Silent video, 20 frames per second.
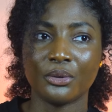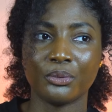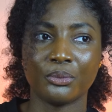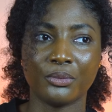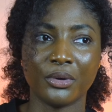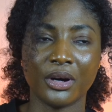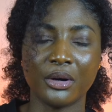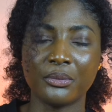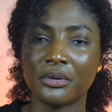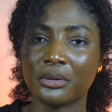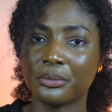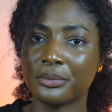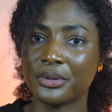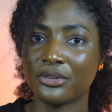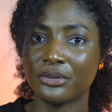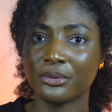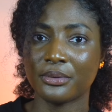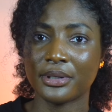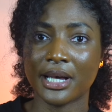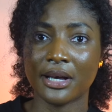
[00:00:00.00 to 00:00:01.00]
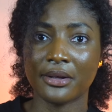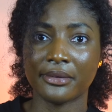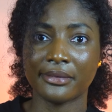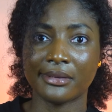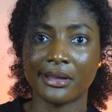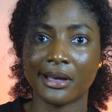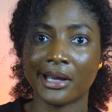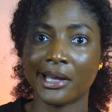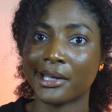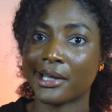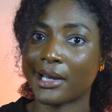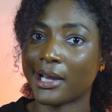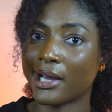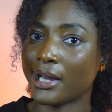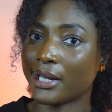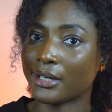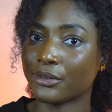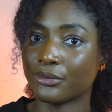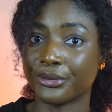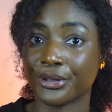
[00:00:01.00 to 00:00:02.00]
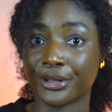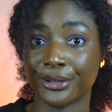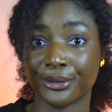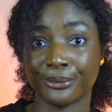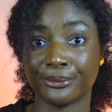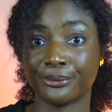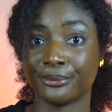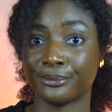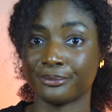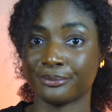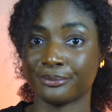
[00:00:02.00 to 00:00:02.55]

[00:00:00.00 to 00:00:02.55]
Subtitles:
What were we doing outside? I don't know.